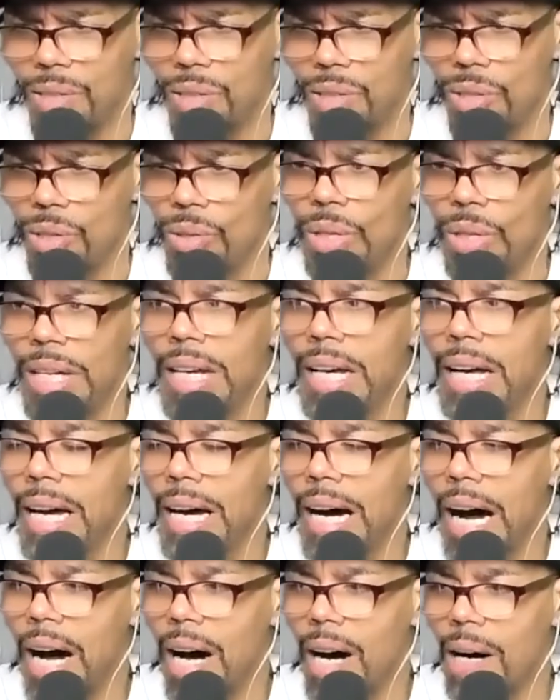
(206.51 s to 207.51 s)
So
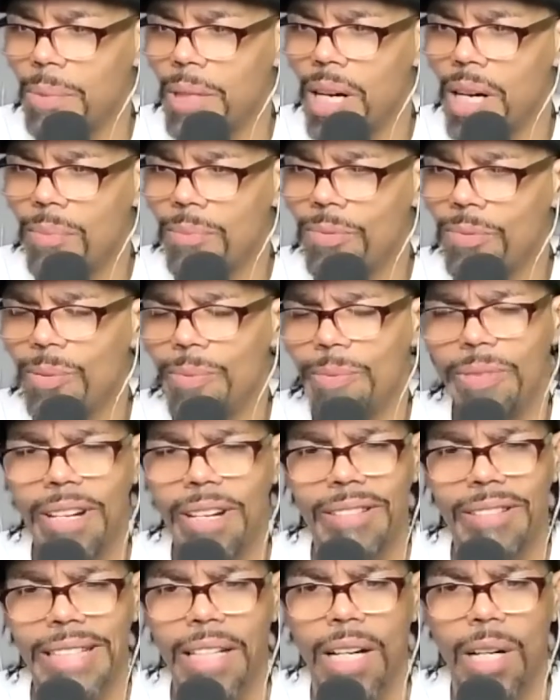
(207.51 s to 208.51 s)
come from
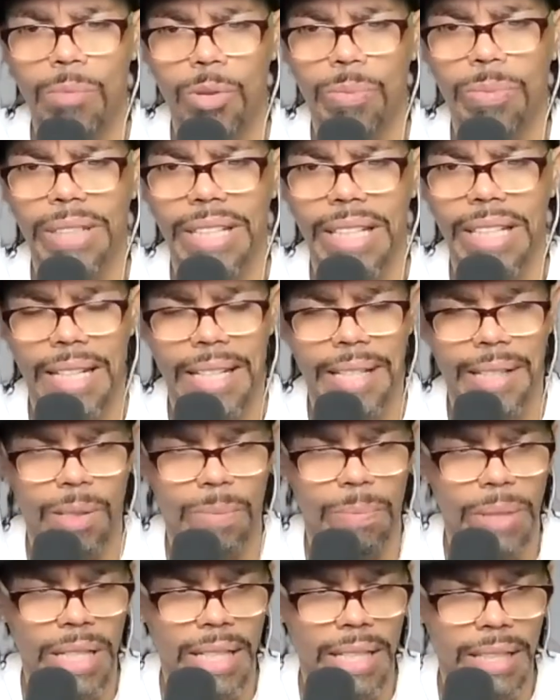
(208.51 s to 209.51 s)
very humble beginnings,
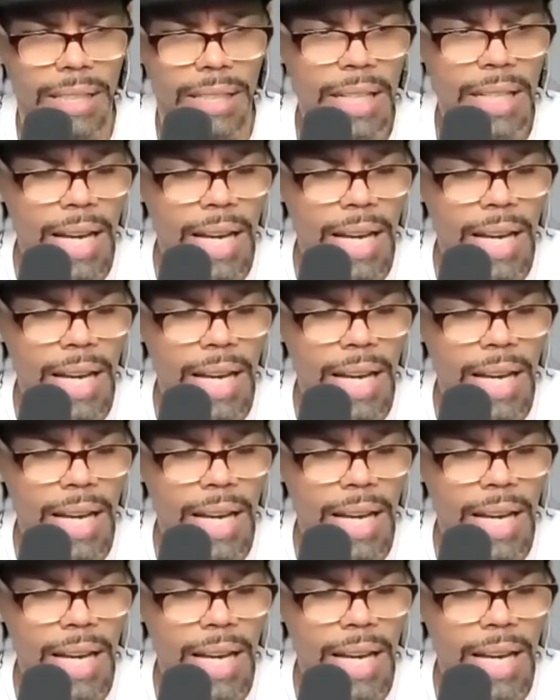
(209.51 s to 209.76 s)
but